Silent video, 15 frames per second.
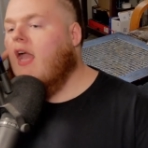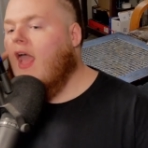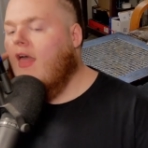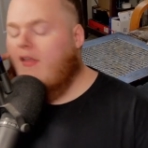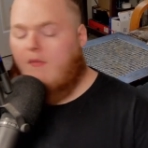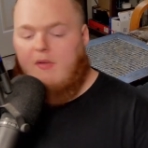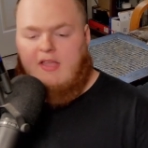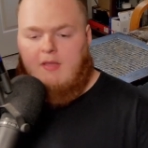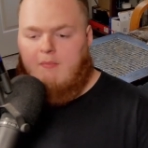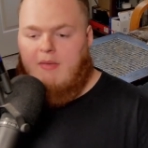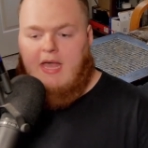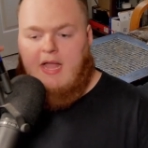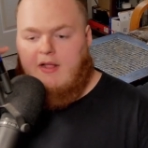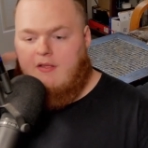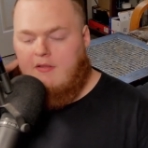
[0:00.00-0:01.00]
and then we get
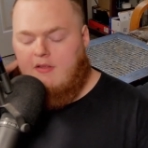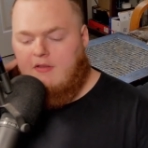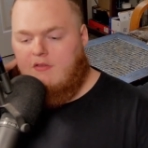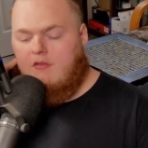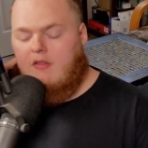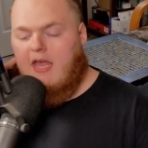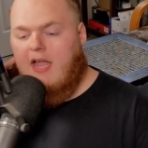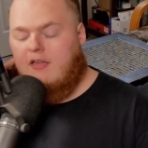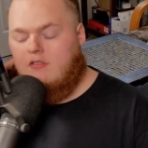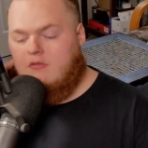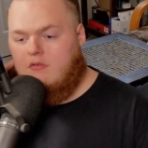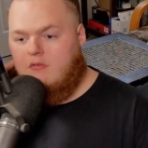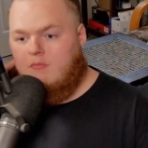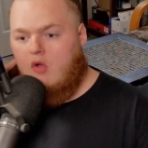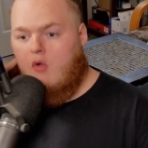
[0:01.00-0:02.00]
back into the
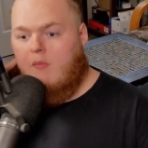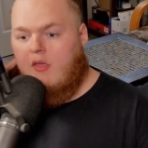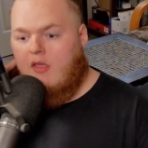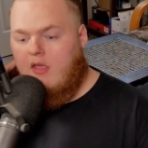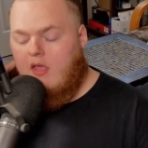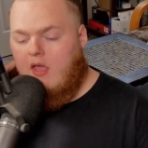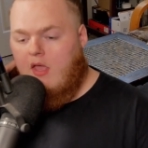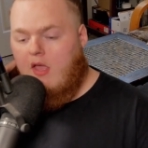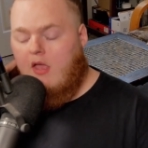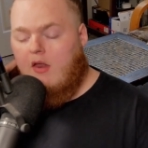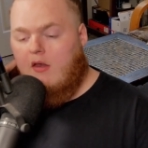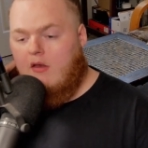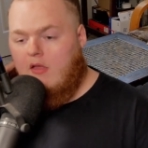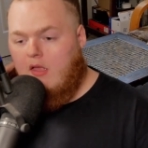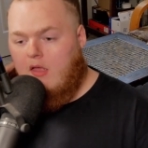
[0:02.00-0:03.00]
actual moment,
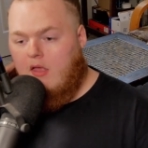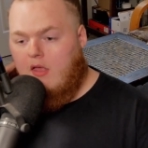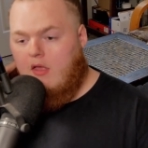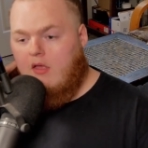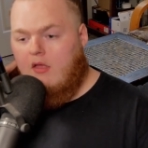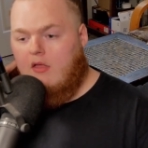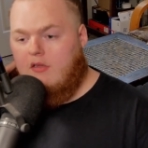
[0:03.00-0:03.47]
and uh,